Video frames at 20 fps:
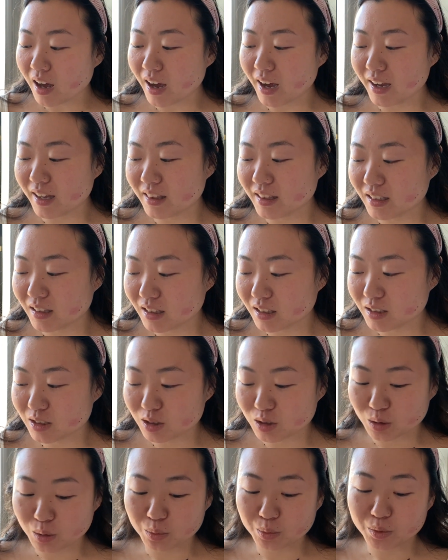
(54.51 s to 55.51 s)
I think this
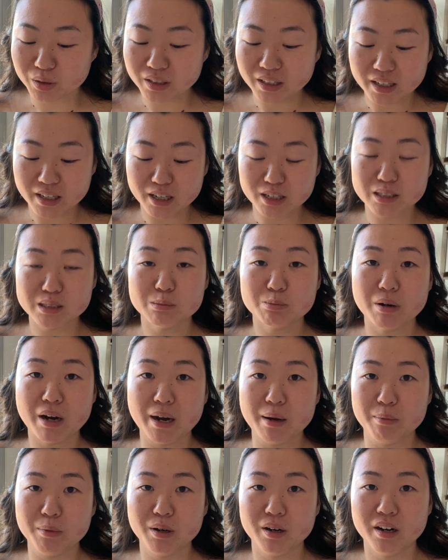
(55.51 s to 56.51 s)
is a really nice
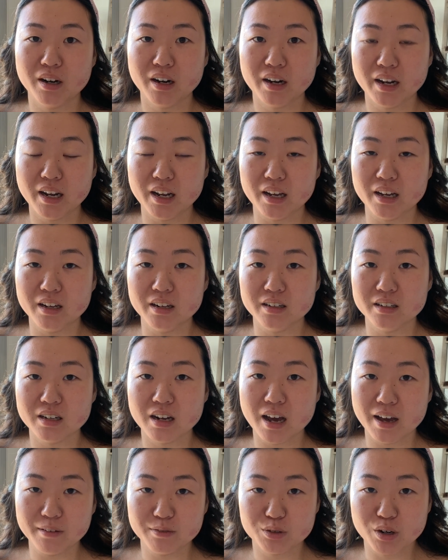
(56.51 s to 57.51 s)
primer, and
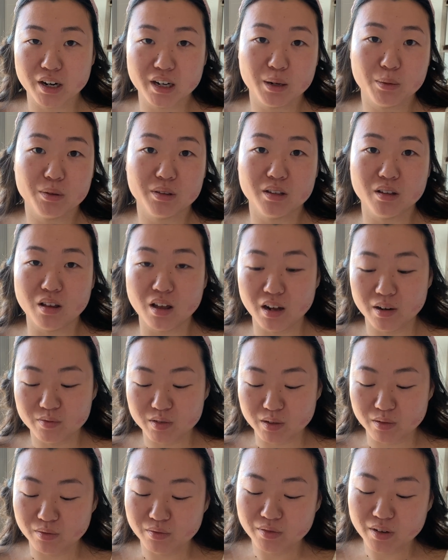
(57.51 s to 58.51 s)
I've tried it with a lot of
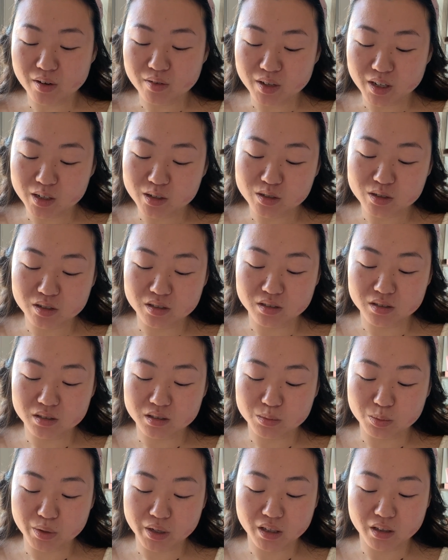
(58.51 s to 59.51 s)
different
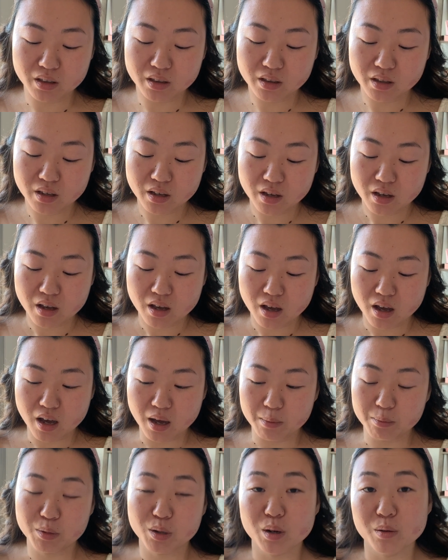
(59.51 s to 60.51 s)
foundations with
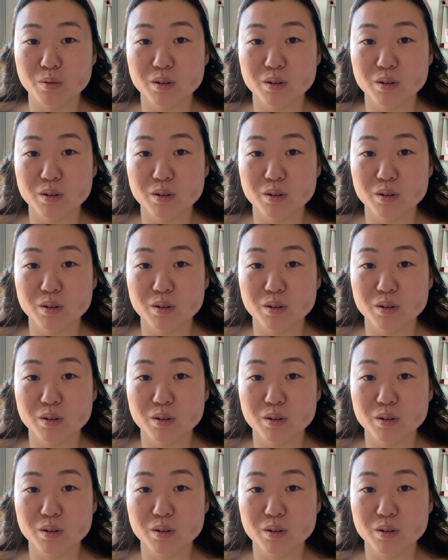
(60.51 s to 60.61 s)
good